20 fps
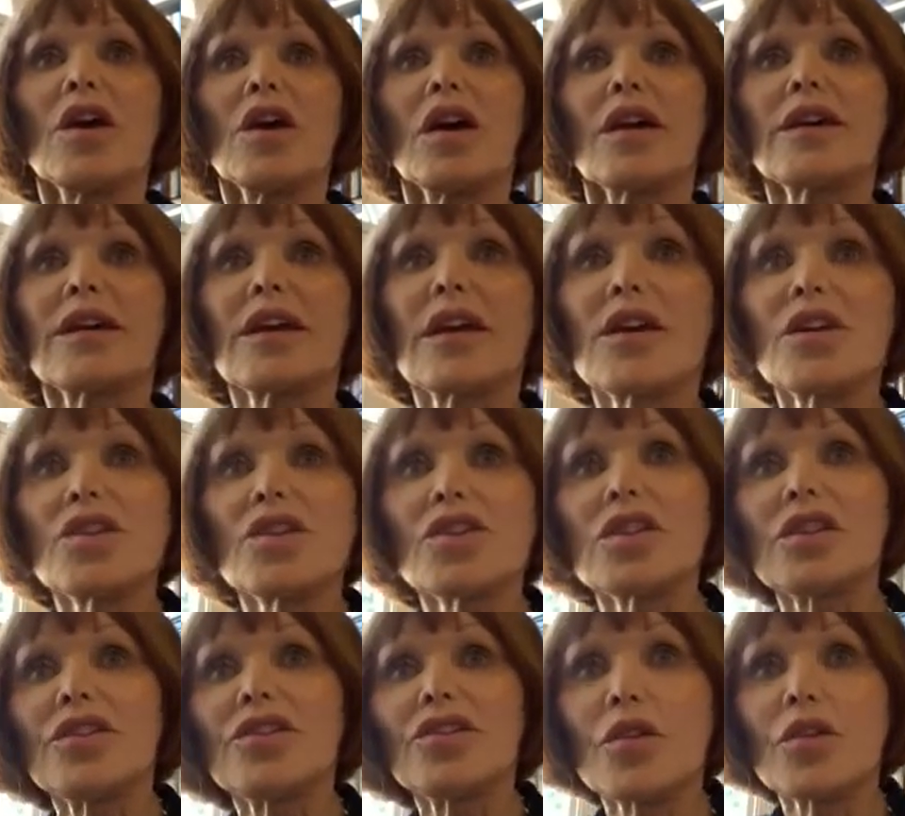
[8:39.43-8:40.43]

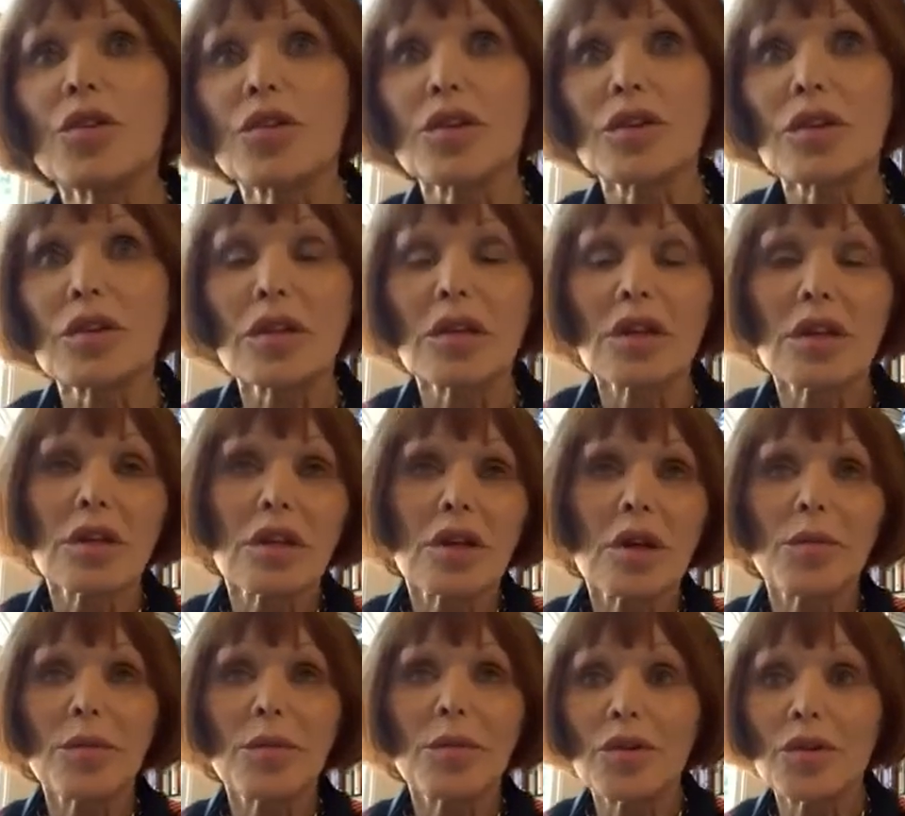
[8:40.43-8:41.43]
occasionally token
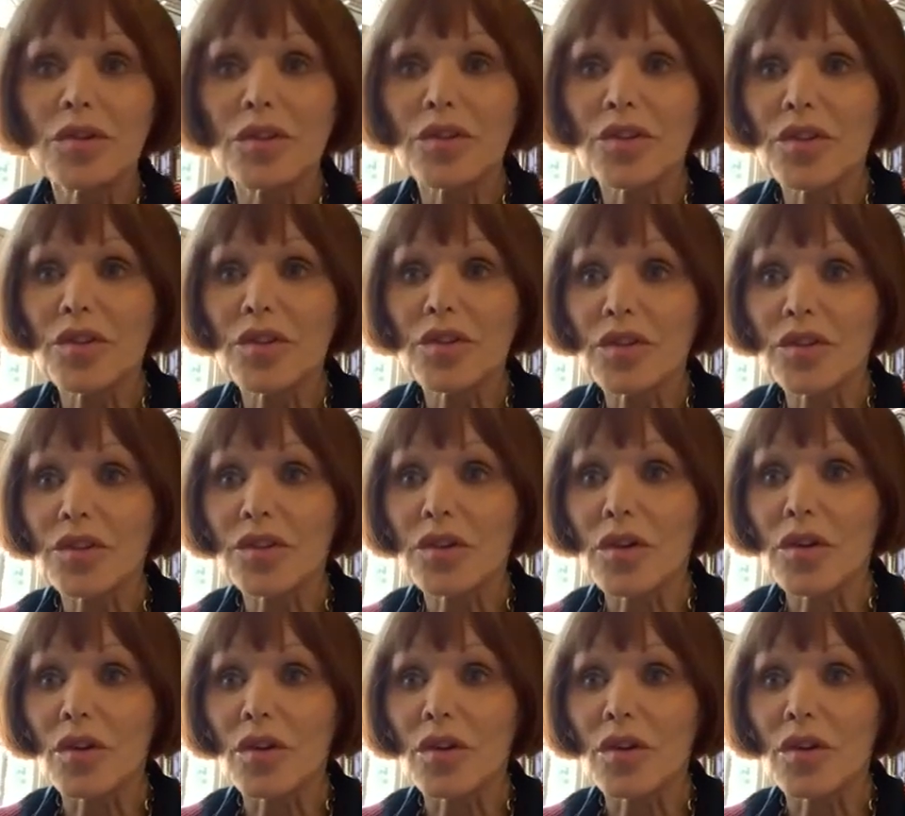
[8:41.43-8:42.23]
appearances